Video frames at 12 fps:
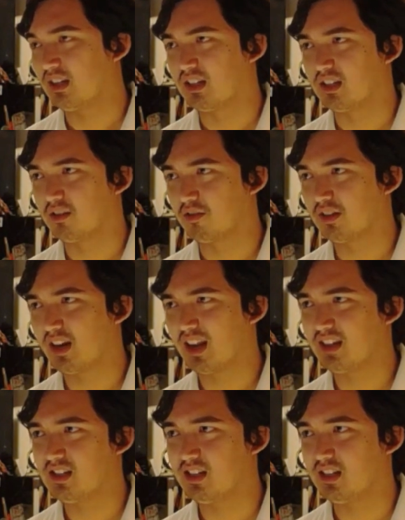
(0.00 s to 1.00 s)
Or is that
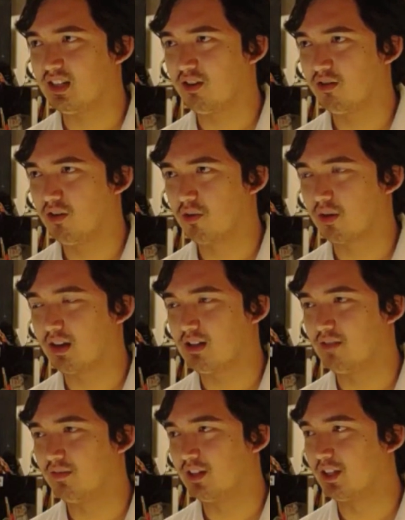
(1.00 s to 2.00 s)
anti-hero or
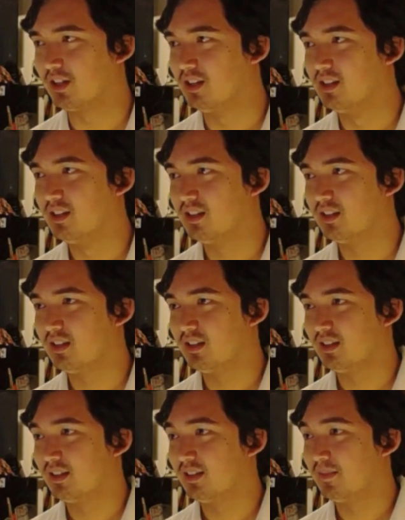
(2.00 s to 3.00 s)
anti-villain?
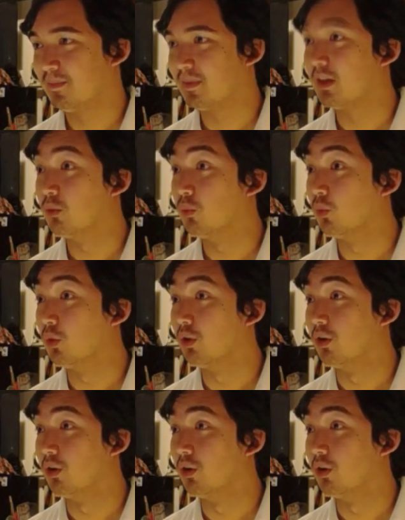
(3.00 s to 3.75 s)
Whoa.